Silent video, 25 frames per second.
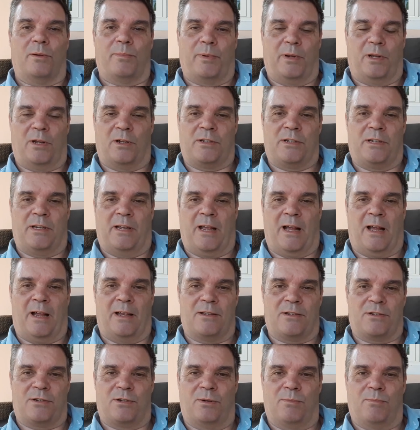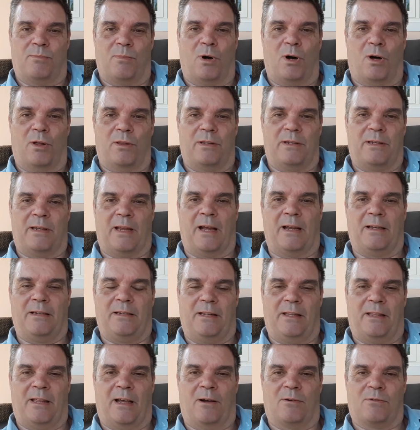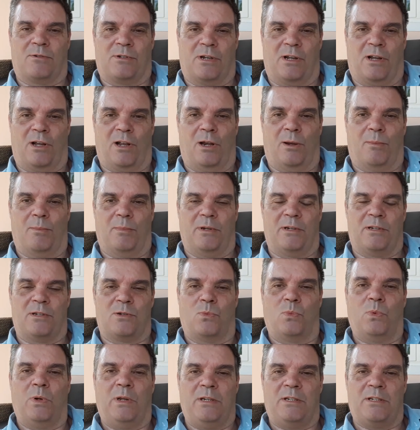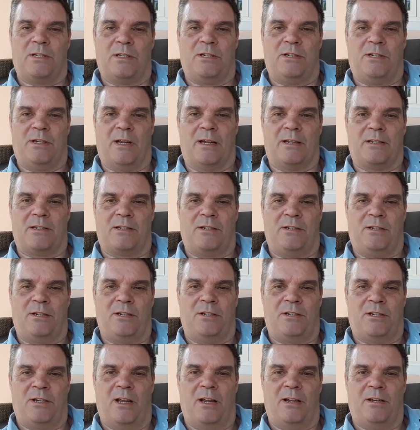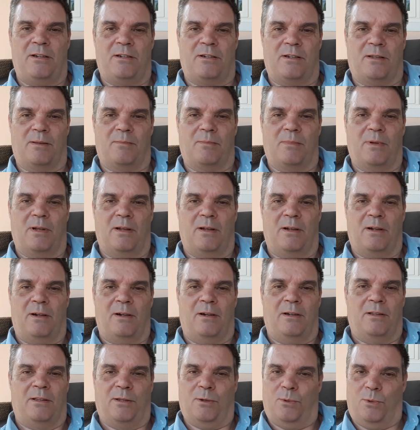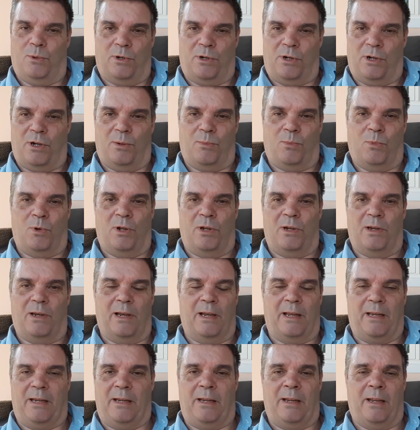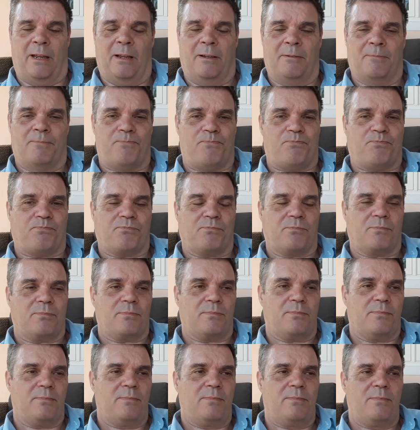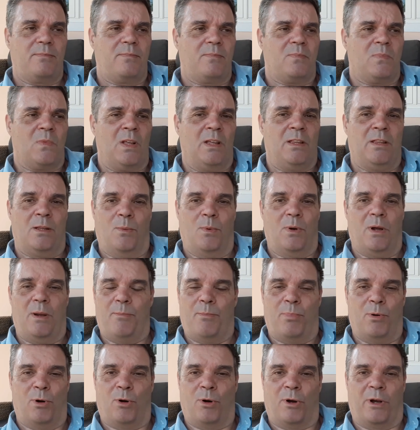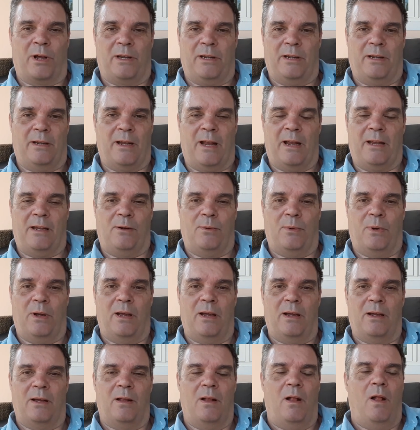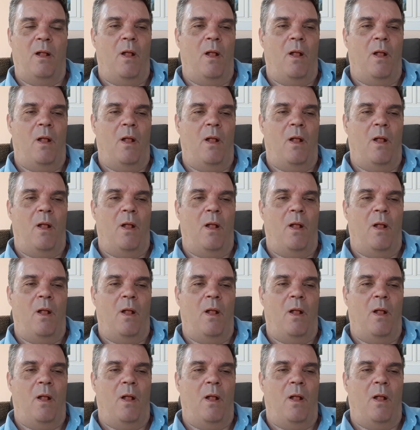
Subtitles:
because your car's done more than 90,000 kilometers, we suggest you change them. They weren't leaking. They weren't broken in any way.